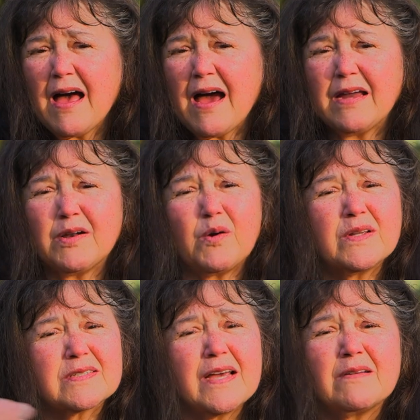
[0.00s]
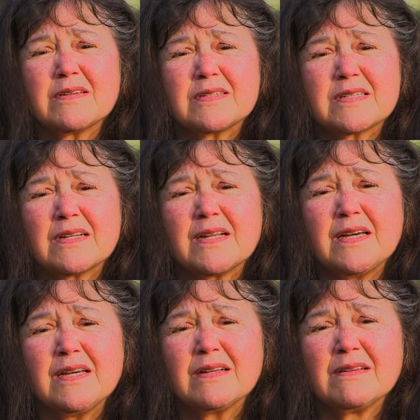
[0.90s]
I know it sounds
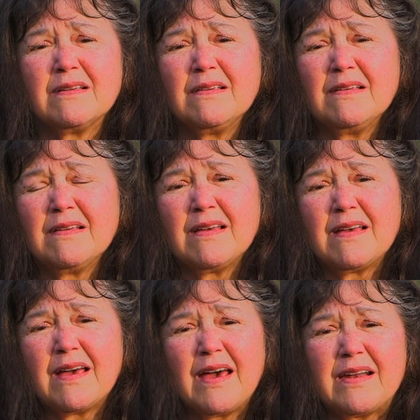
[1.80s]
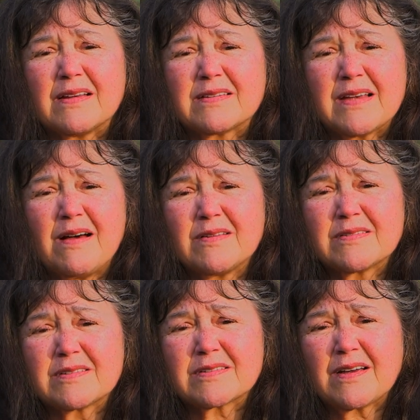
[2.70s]
silly and it
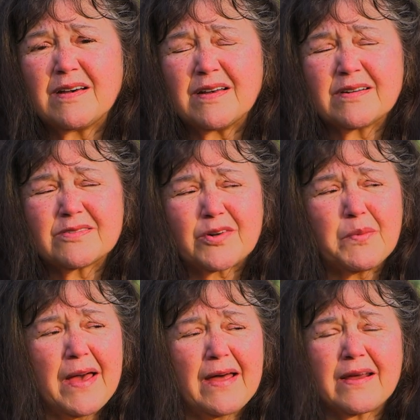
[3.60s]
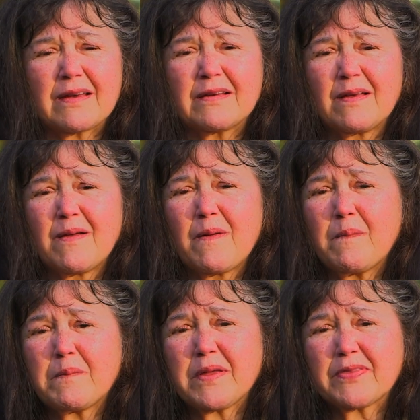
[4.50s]
sounds kind of dramatic,
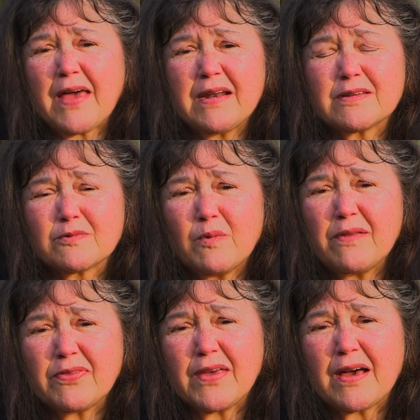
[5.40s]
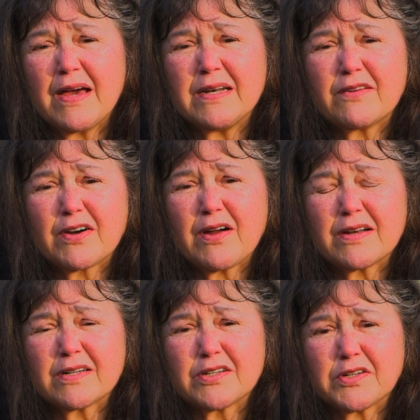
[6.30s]
but that is one thing I never
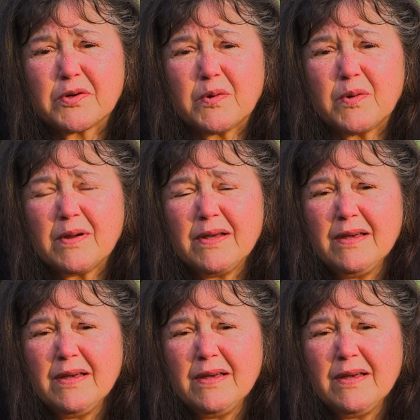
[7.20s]
got to do.